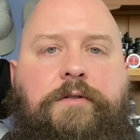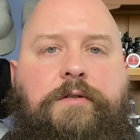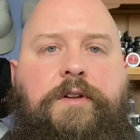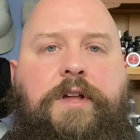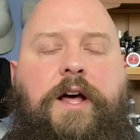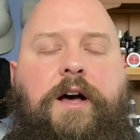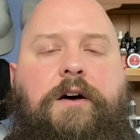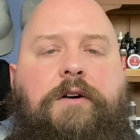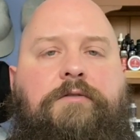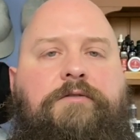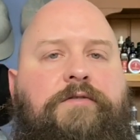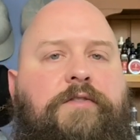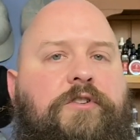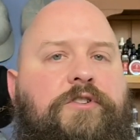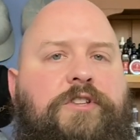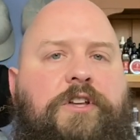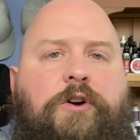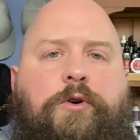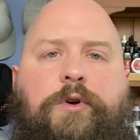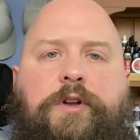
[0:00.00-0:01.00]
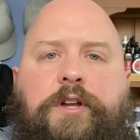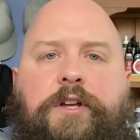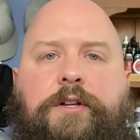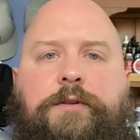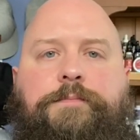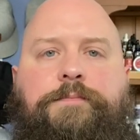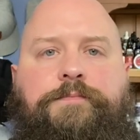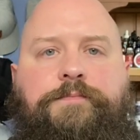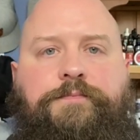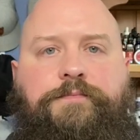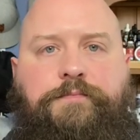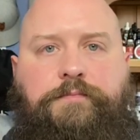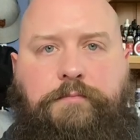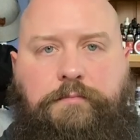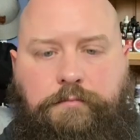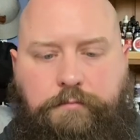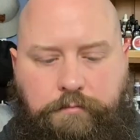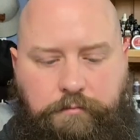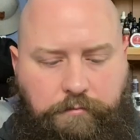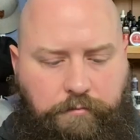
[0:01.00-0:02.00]
Now, first going in,
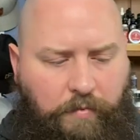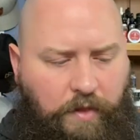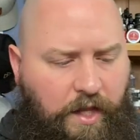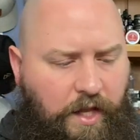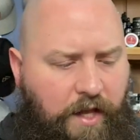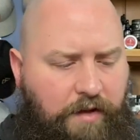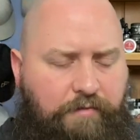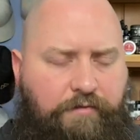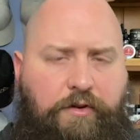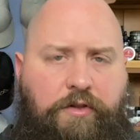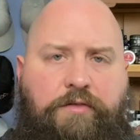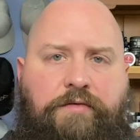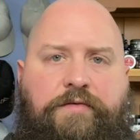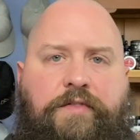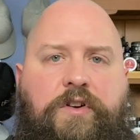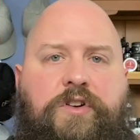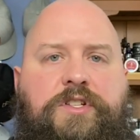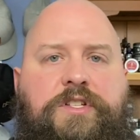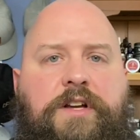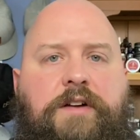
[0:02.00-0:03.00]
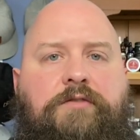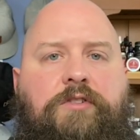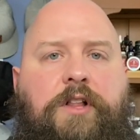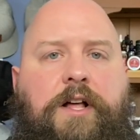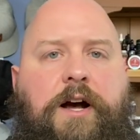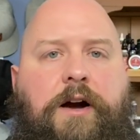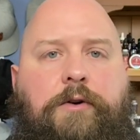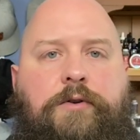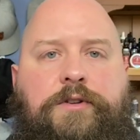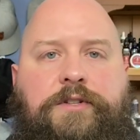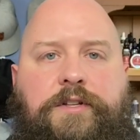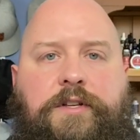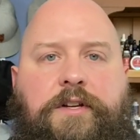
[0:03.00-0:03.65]
and for the first several hours,